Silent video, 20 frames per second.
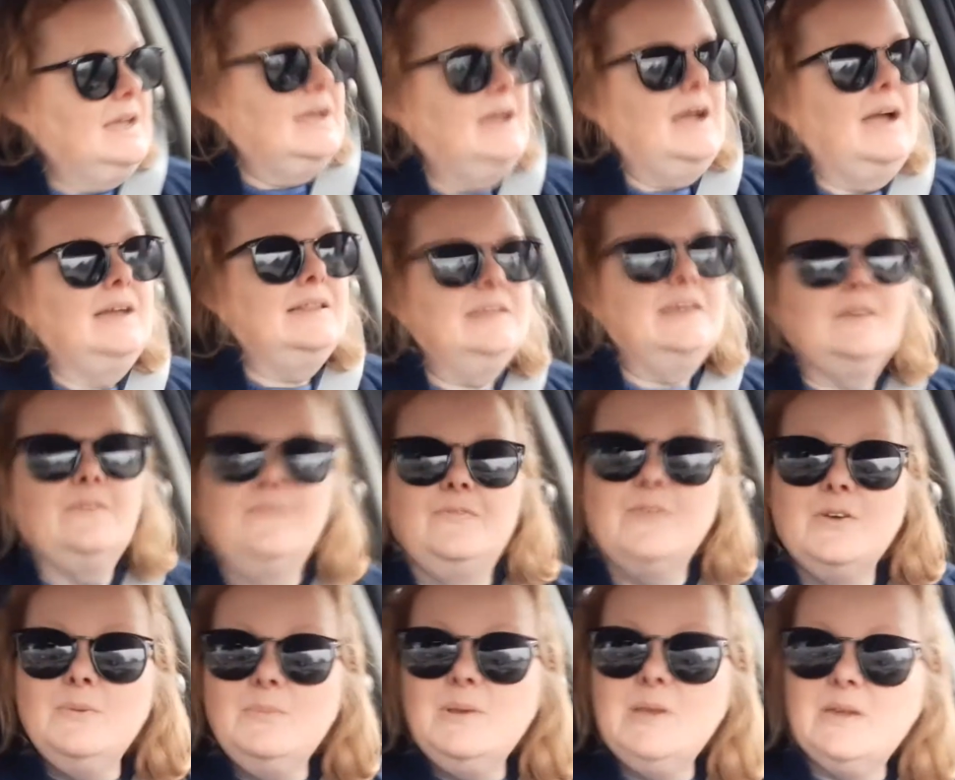I like
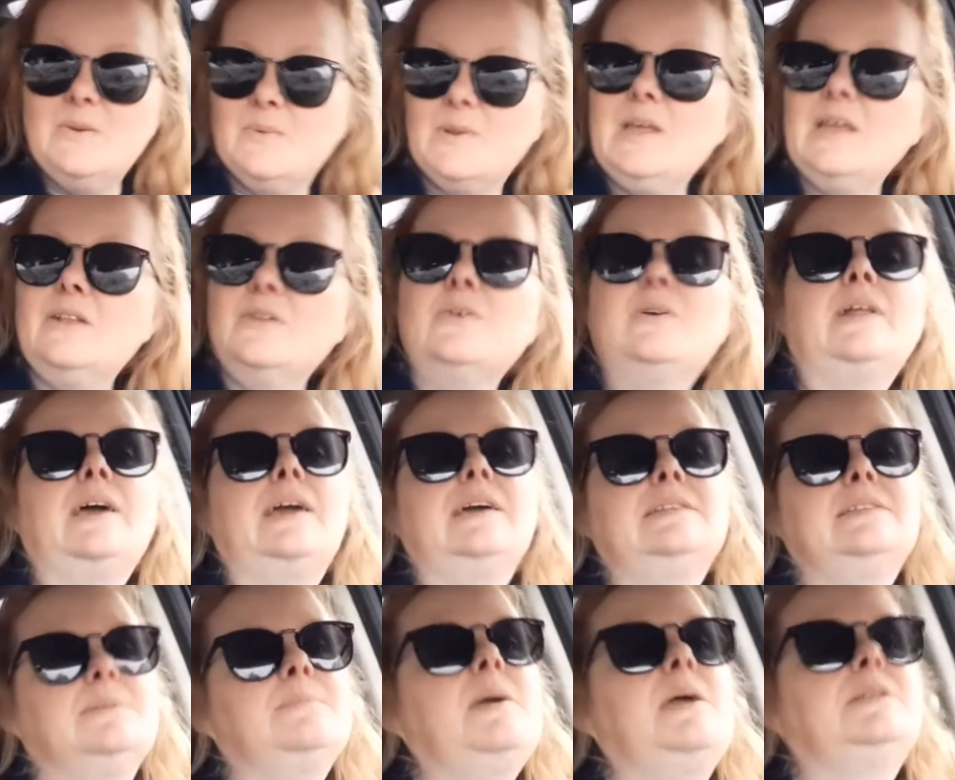filming when I look like a
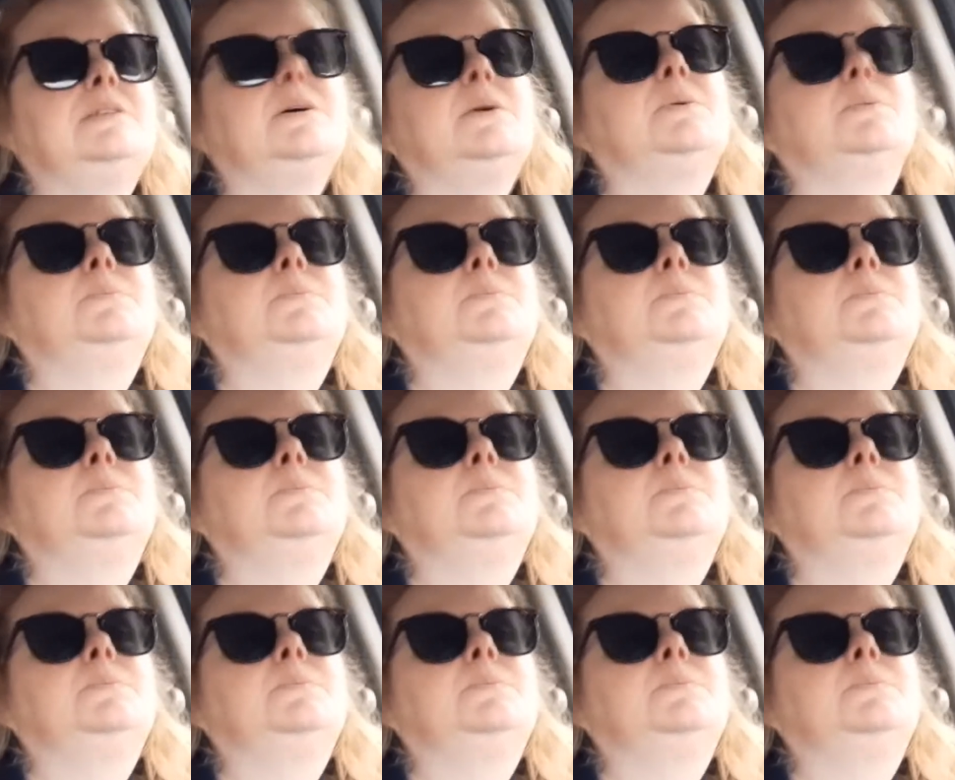tomato.